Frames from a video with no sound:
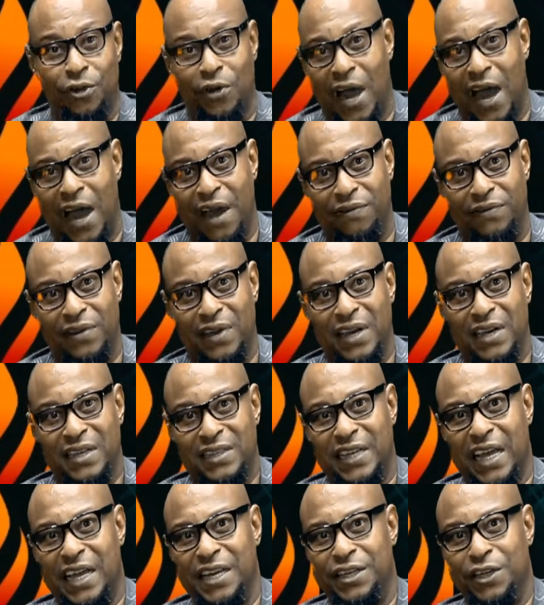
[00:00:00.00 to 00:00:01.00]
have?
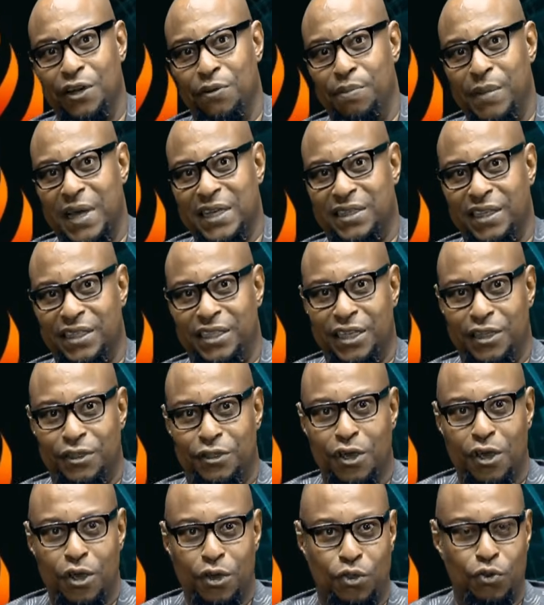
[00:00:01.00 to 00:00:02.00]
Send your messages
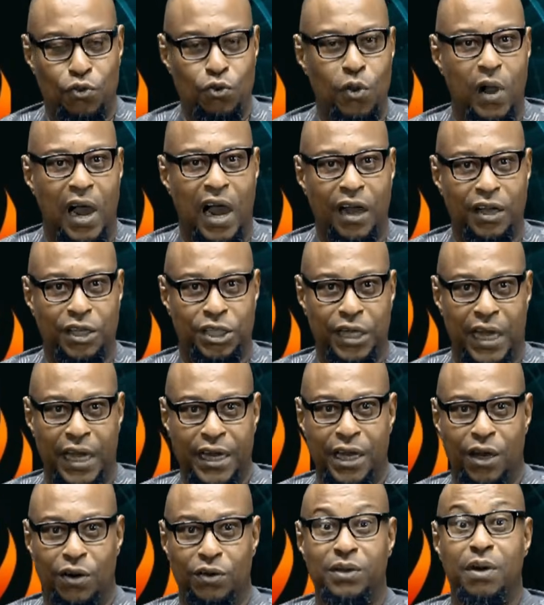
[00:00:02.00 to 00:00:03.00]
through our
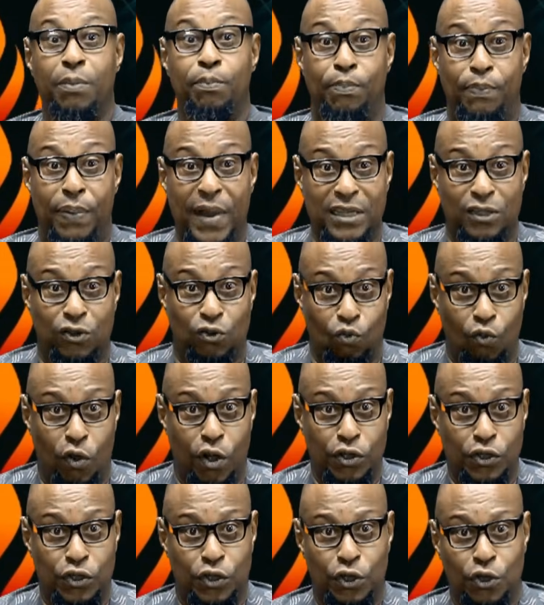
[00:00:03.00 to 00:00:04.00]
channel. The best
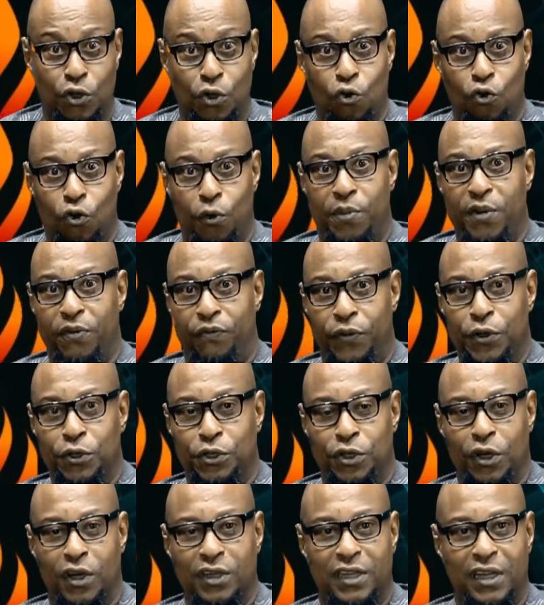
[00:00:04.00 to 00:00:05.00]
ones will be
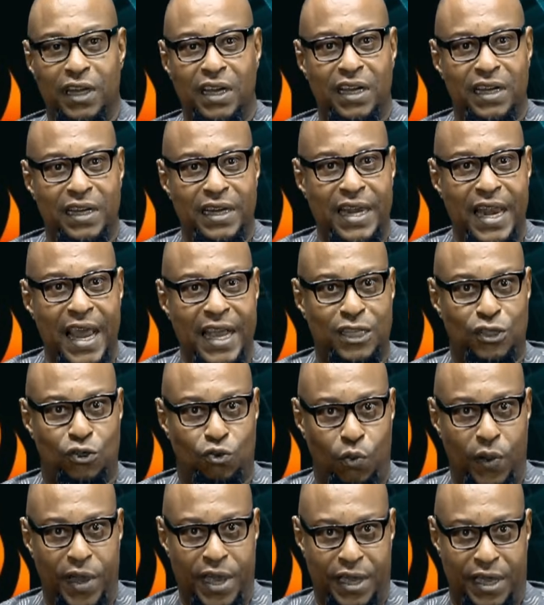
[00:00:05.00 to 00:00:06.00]
featured next
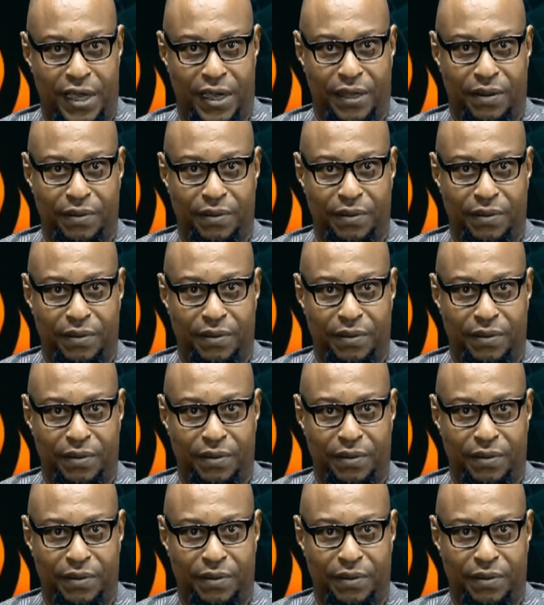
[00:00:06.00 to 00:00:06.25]
week.